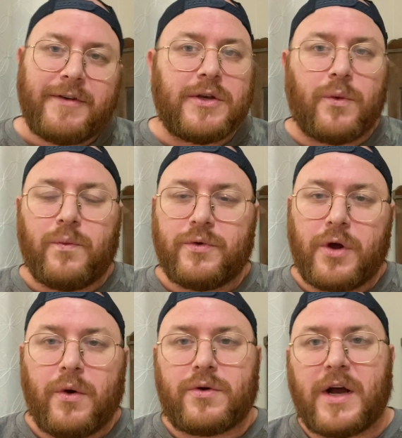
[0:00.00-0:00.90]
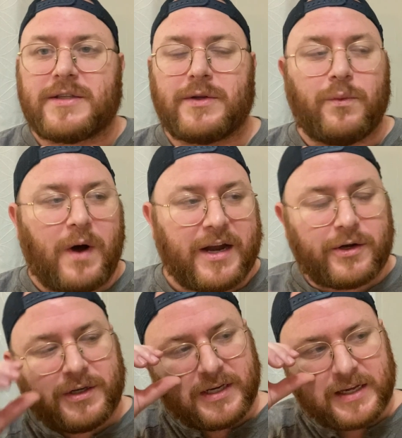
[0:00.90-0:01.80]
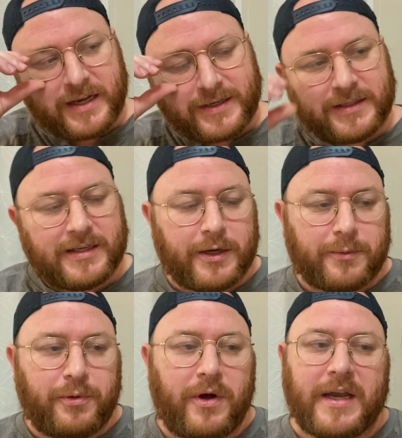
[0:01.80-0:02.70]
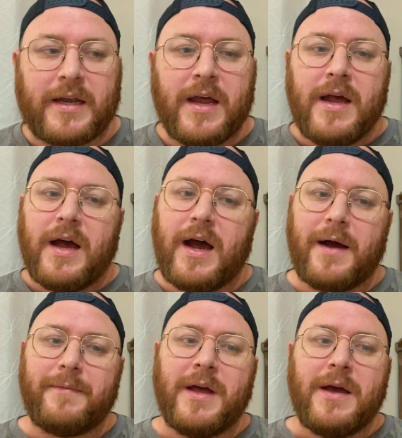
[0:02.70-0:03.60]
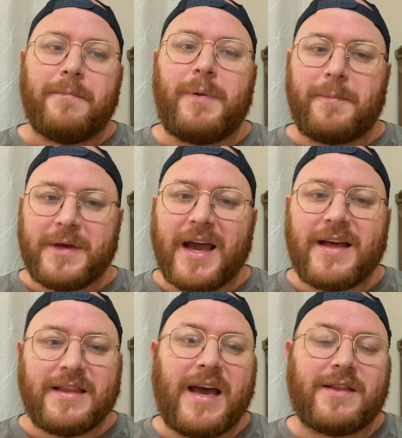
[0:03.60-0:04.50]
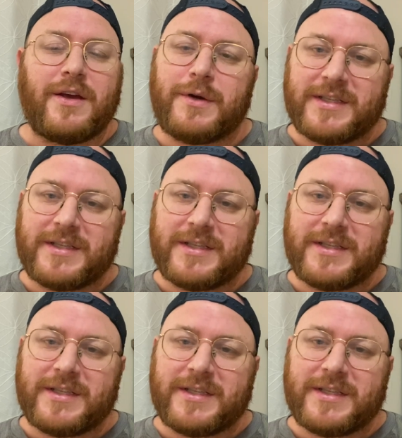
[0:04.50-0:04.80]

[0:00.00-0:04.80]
to go across the water to get to Cedar Point. But beyond that, there's